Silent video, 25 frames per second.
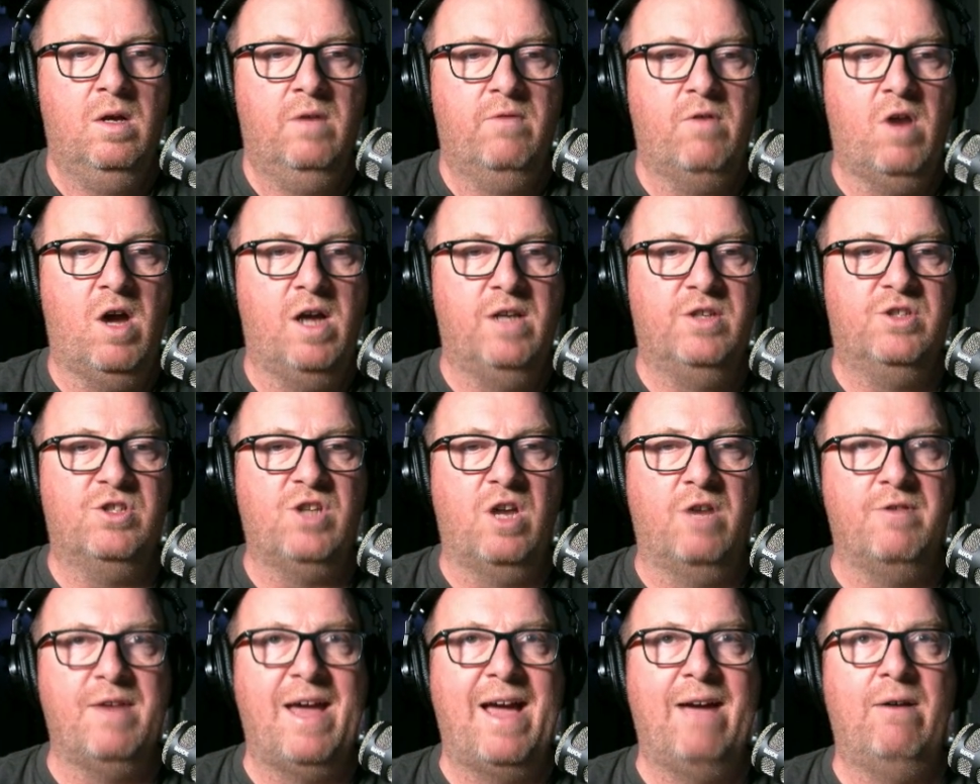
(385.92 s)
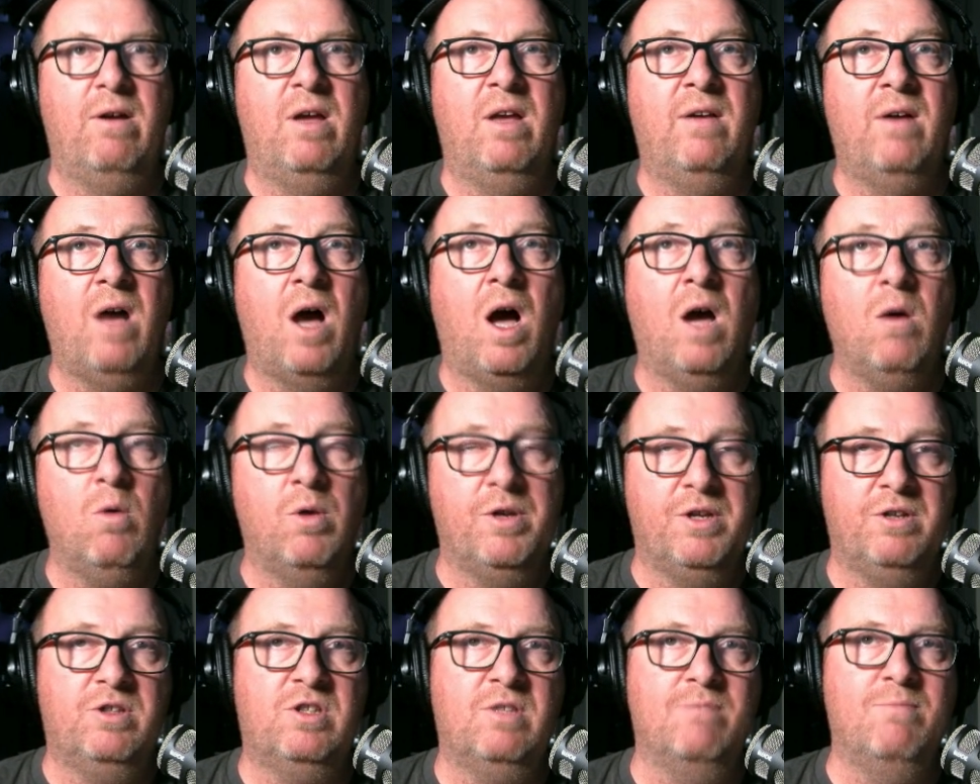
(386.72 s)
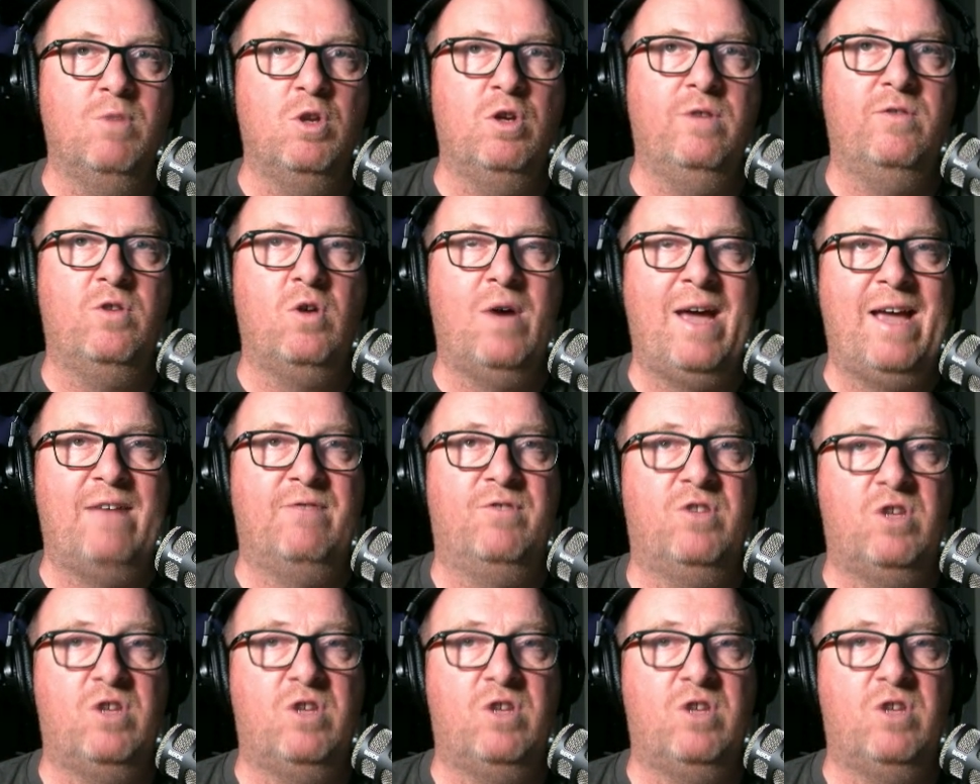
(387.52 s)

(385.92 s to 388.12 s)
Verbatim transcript: Right, so now I want you to move your head.